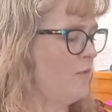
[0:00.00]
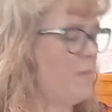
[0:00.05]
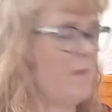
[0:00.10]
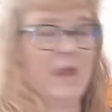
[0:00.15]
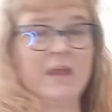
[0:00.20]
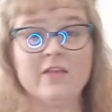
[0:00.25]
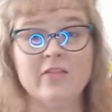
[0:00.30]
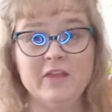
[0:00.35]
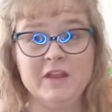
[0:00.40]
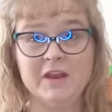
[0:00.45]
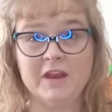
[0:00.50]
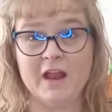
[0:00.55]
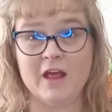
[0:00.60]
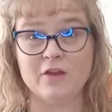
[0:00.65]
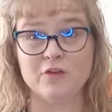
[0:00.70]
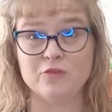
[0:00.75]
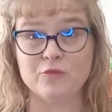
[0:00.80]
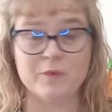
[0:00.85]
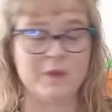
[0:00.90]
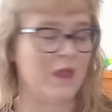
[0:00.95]
We might clean it
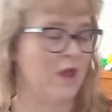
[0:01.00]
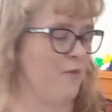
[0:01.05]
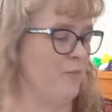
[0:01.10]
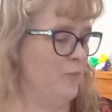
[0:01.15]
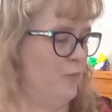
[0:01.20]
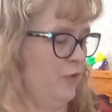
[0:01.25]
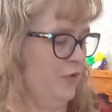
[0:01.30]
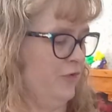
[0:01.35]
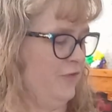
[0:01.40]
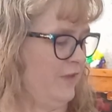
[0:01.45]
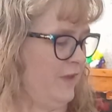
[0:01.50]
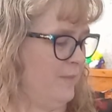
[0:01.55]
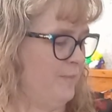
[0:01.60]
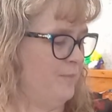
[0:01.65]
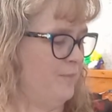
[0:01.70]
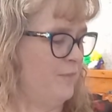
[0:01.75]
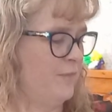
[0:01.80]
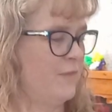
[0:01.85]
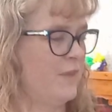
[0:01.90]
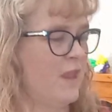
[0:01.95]
out as we go. We'll see.
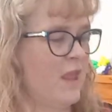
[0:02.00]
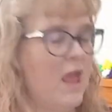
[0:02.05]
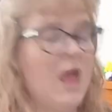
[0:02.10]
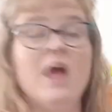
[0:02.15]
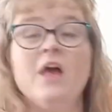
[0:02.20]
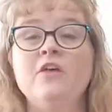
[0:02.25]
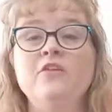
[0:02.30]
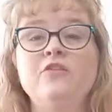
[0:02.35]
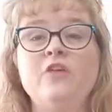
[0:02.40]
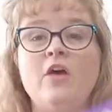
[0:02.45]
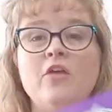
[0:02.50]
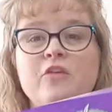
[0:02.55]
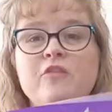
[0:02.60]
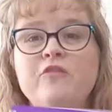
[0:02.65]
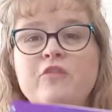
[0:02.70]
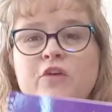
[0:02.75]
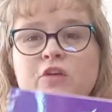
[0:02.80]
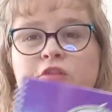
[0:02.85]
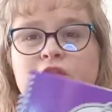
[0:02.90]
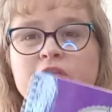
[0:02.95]
So, the
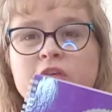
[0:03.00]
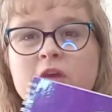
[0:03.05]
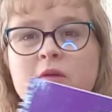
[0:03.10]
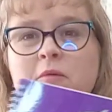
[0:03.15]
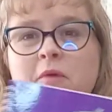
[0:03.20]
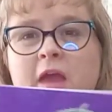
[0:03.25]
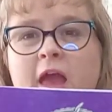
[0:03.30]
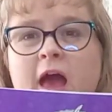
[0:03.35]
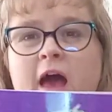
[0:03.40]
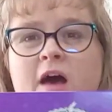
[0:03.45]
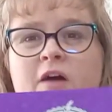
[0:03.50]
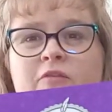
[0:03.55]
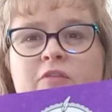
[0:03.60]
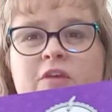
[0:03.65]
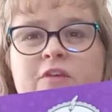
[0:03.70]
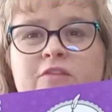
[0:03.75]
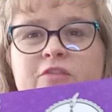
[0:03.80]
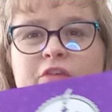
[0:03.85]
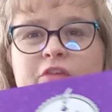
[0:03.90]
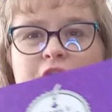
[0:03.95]
first thing we have
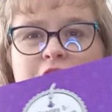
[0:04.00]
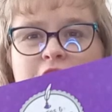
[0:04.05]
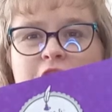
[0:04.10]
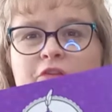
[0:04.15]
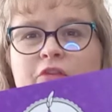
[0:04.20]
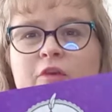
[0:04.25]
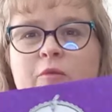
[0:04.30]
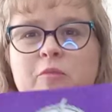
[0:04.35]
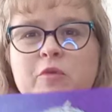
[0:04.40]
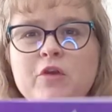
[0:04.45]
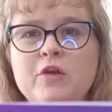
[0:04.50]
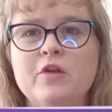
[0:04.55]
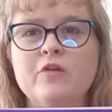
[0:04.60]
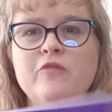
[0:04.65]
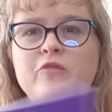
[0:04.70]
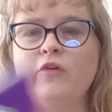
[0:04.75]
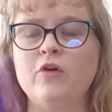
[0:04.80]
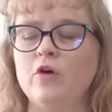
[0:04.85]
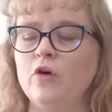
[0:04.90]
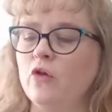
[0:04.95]
is the Good and the
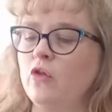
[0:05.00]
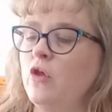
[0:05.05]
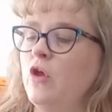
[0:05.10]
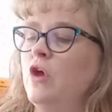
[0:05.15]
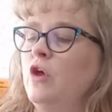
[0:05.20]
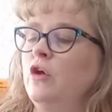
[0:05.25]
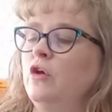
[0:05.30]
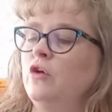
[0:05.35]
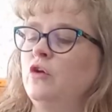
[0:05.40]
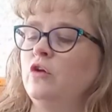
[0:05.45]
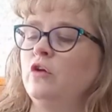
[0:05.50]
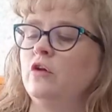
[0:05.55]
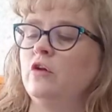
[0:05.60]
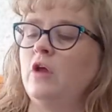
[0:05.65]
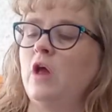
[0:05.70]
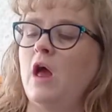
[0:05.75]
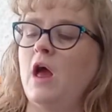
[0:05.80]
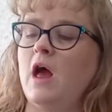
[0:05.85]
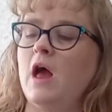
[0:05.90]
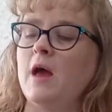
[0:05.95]
Beautiful
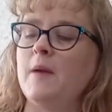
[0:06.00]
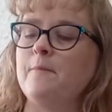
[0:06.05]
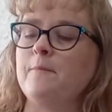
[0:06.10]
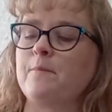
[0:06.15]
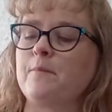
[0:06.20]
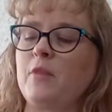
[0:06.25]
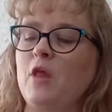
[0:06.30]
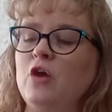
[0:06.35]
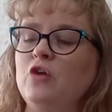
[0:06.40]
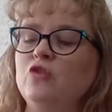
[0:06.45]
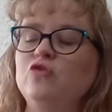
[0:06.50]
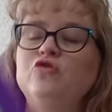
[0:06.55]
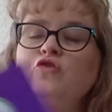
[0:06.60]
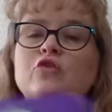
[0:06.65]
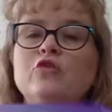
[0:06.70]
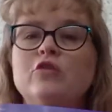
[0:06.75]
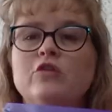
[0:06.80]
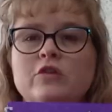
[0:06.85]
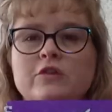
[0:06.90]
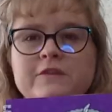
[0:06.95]

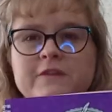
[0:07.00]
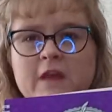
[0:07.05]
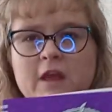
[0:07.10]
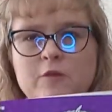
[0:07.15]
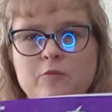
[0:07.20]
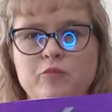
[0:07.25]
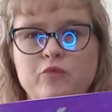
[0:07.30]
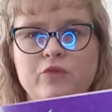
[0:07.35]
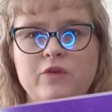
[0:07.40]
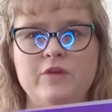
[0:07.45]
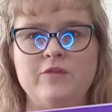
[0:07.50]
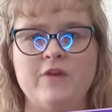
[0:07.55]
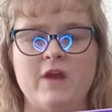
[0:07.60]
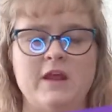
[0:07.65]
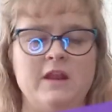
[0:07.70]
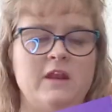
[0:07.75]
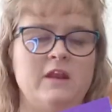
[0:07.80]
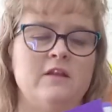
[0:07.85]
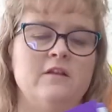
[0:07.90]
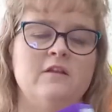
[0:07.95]
doodles and
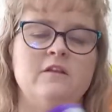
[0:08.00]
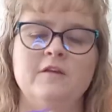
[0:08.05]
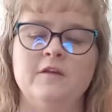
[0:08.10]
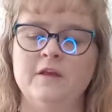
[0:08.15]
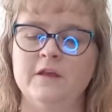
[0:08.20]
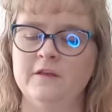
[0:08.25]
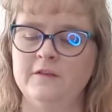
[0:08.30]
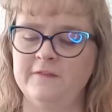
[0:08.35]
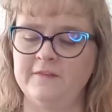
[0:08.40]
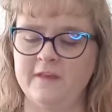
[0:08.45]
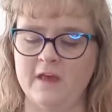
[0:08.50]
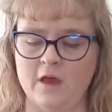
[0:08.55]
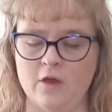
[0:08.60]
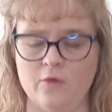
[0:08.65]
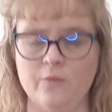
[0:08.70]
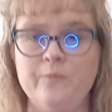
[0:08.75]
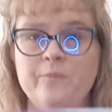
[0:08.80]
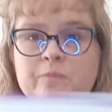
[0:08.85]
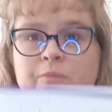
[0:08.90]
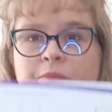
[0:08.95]
pre-writing.
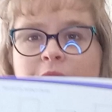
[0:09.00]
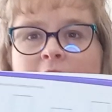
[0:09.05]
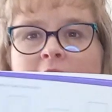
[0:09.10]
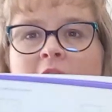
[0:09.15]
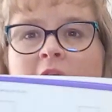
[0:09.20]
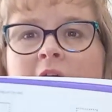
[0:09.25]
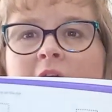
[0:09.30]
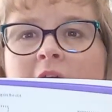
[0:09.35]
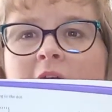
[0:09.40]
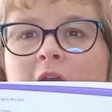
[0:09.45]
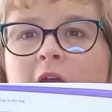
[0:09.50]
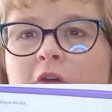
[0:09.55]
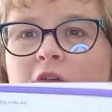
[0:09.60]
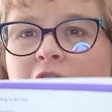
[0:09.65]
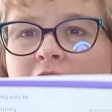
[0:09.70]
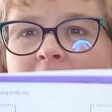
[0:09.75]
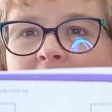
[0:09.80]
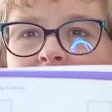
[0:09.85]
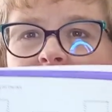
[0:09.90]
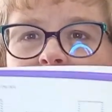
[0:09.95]
So,
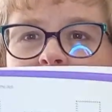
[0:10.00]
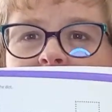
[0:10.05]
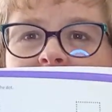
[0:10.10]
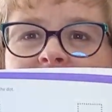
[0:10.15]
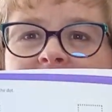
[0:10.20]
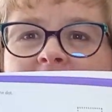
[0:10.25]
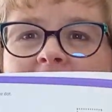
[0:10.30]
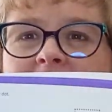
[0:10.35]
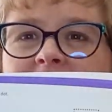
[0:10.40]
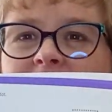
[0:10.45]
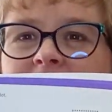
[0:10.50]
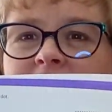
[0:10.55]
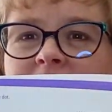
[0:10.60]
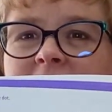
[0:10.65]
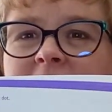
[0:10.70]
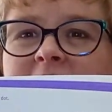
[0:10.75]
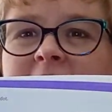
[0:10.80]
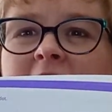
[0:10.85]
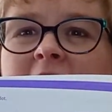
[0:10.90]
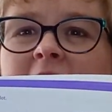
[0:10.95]
here's kind of what that
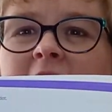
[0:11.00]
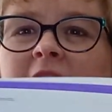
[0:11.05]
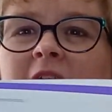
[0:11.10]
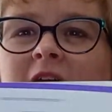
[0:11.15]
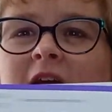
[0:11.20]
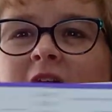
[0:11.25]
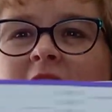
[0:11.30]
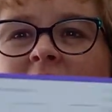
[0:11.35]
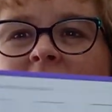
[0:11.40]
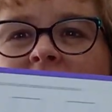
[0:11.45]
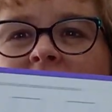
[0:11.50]
looks like.